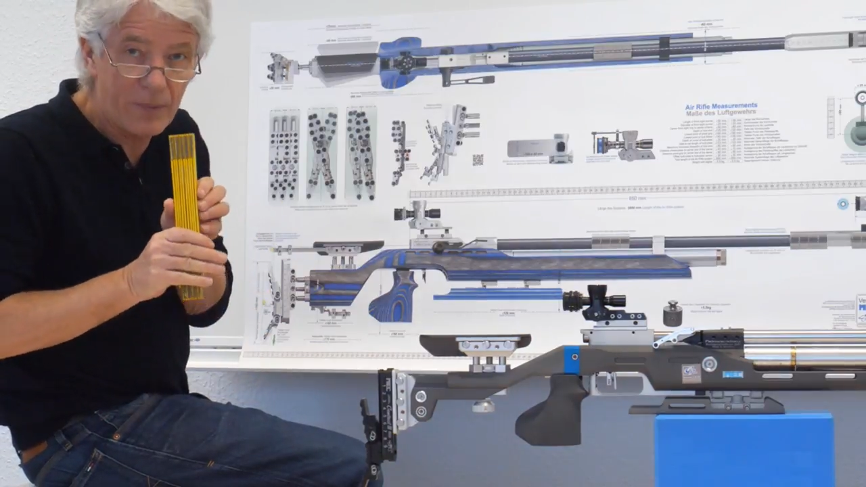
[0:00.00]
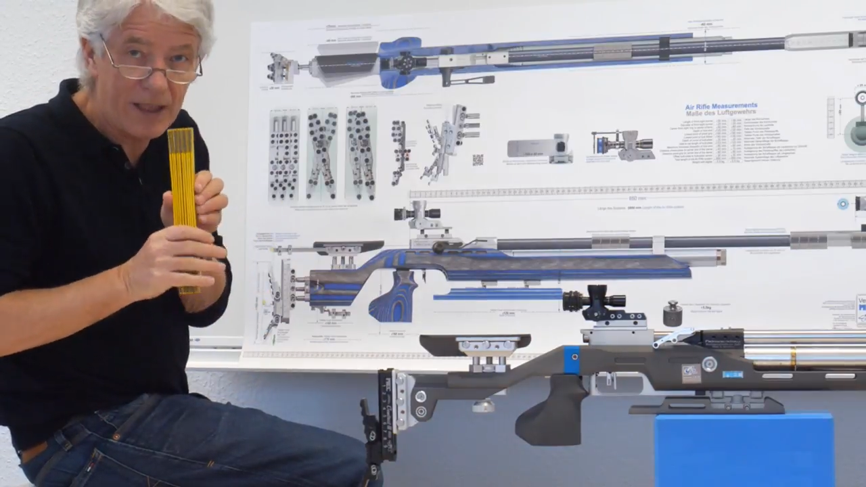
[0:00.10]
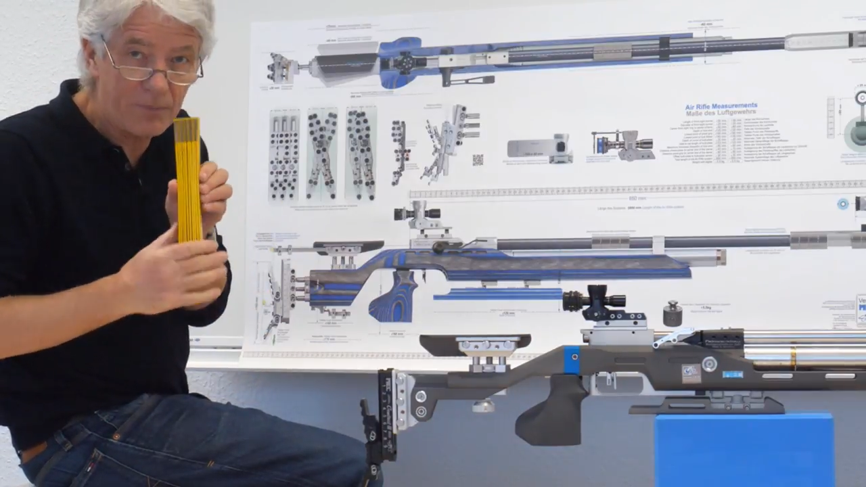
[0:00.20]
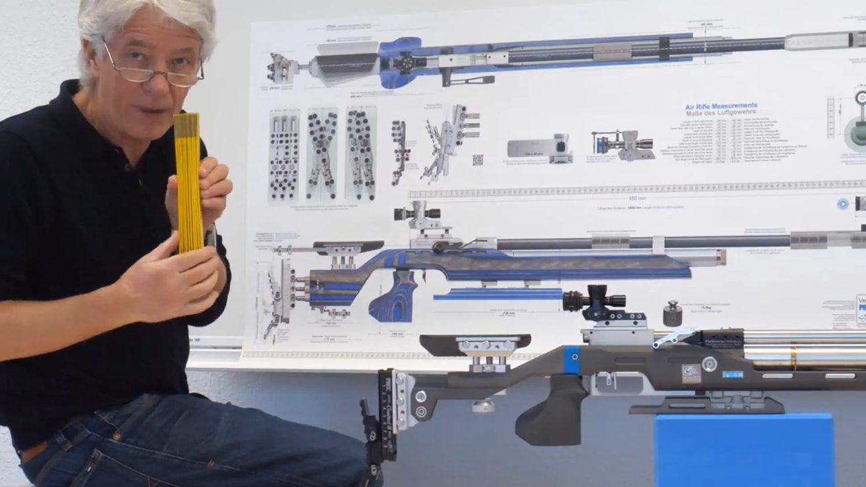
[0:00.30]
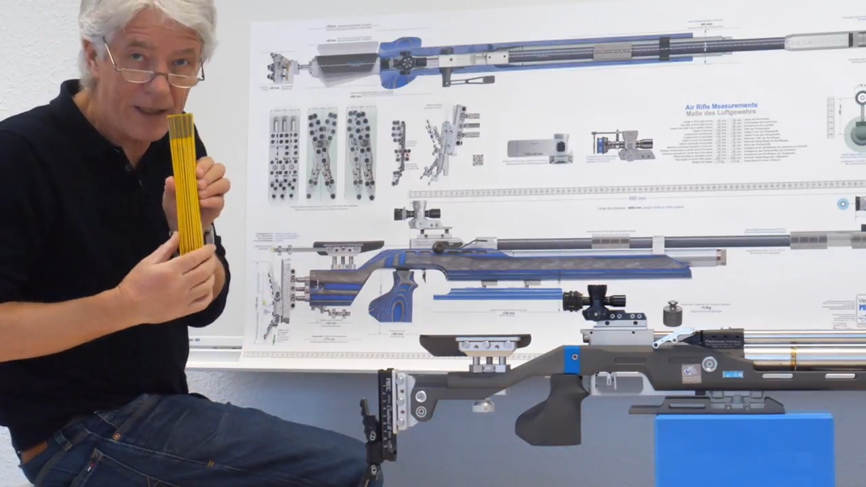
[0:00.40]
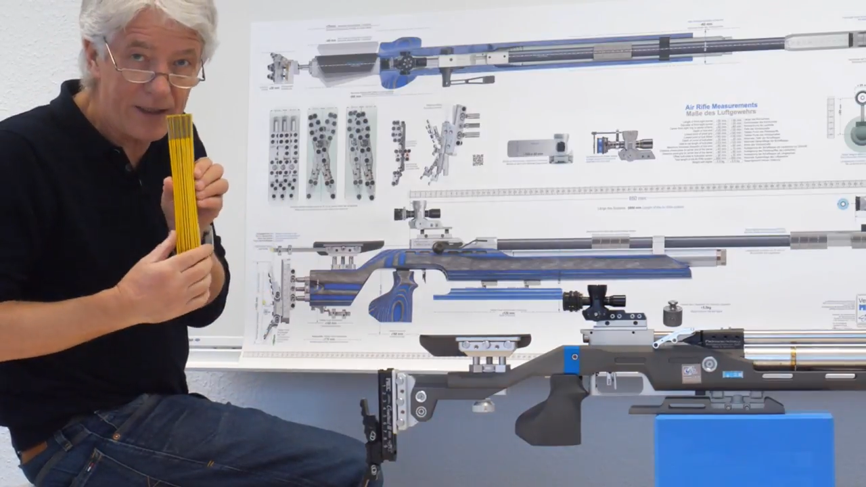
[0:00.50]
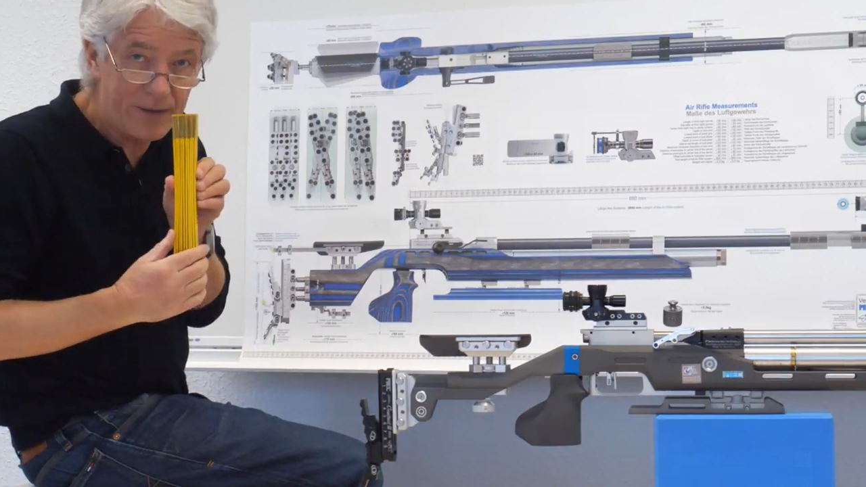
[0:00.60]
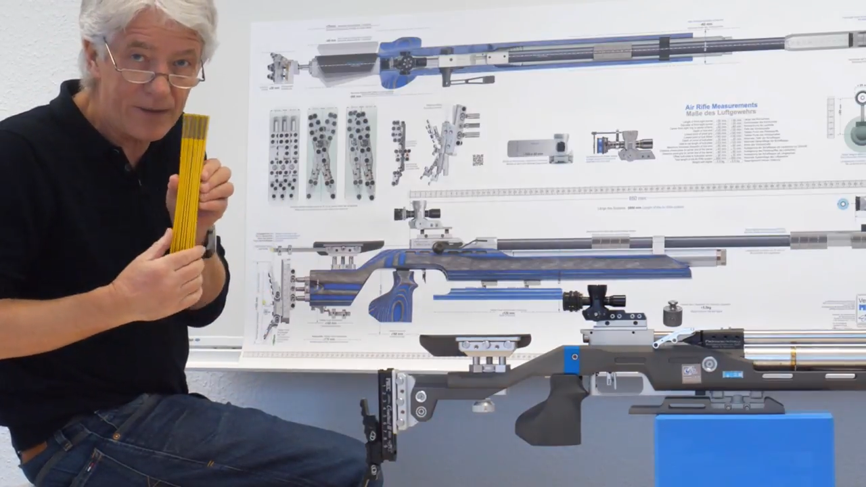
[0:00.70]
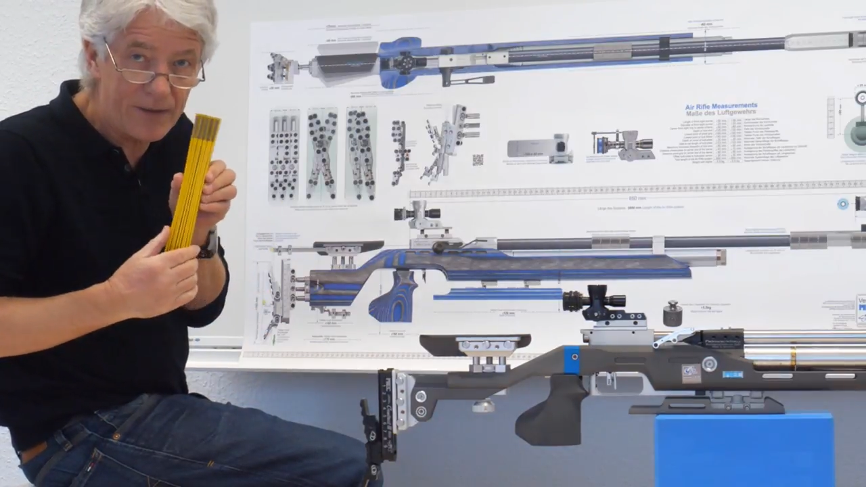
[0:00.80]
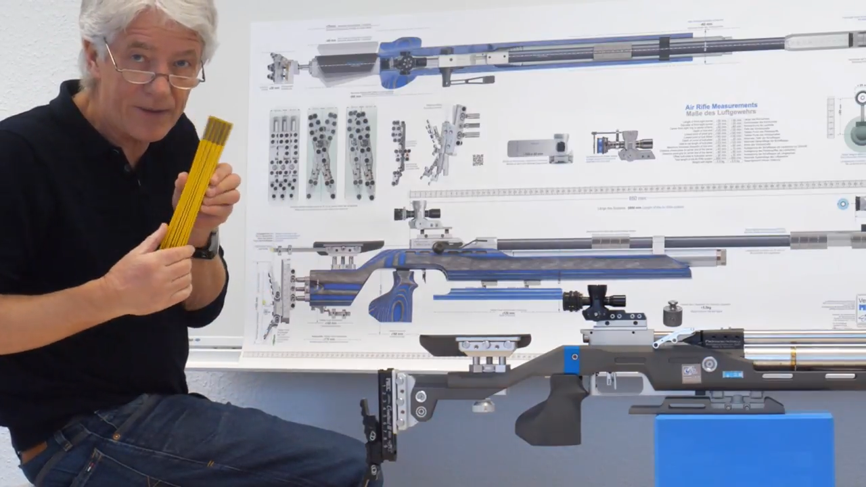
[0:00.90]
butt
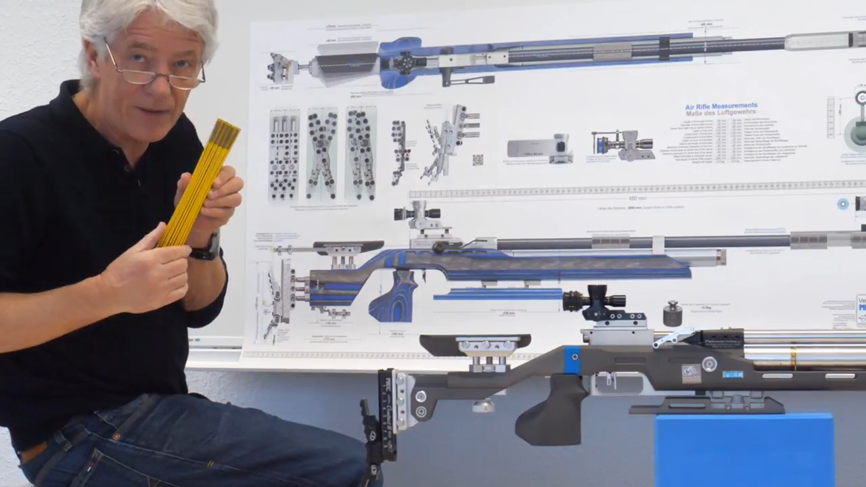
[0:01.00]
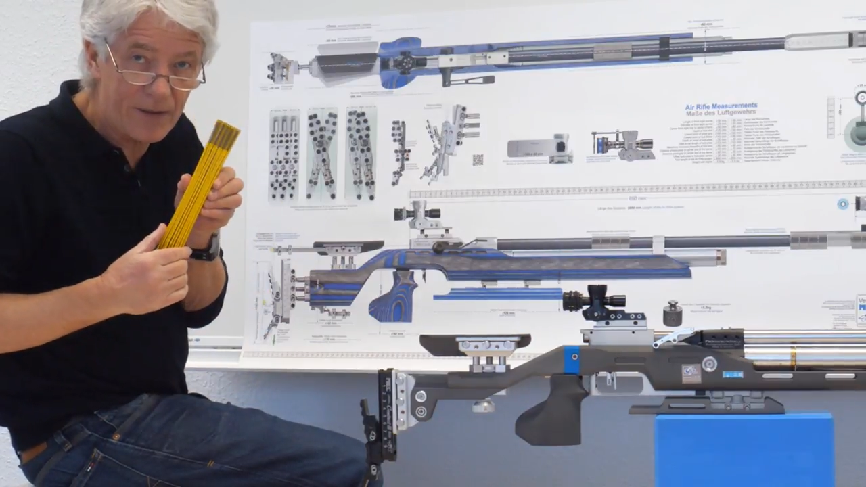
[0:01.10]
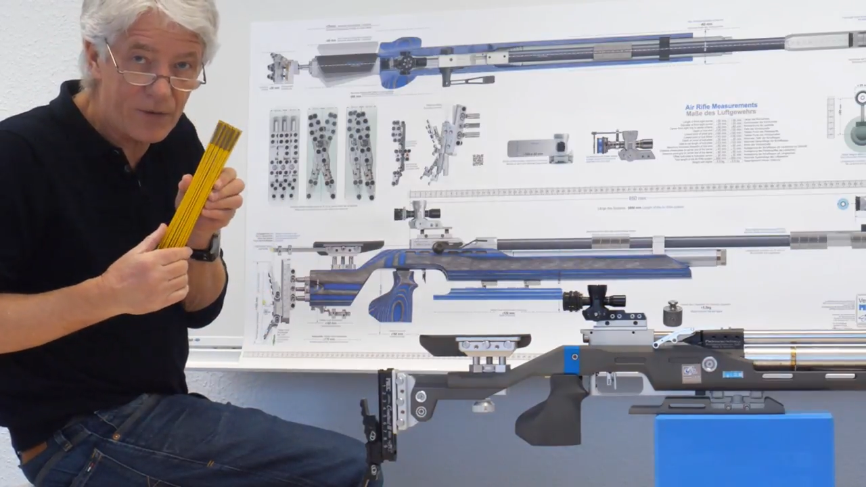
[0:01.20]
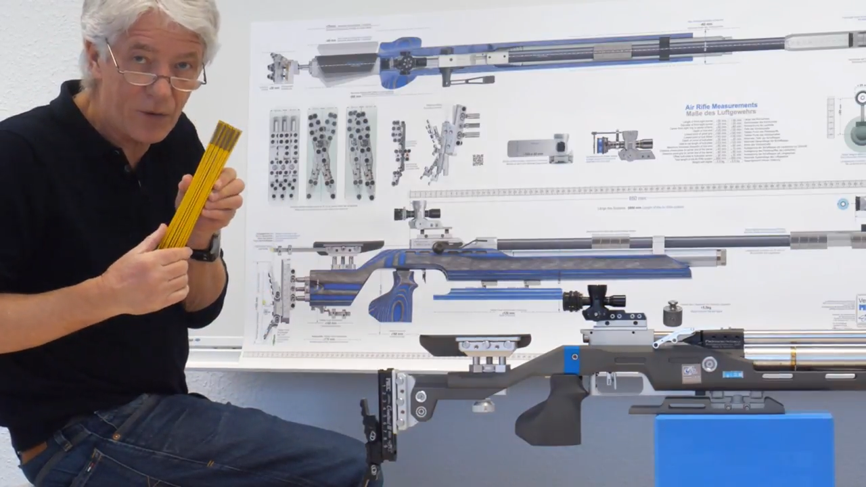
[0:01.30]
plate is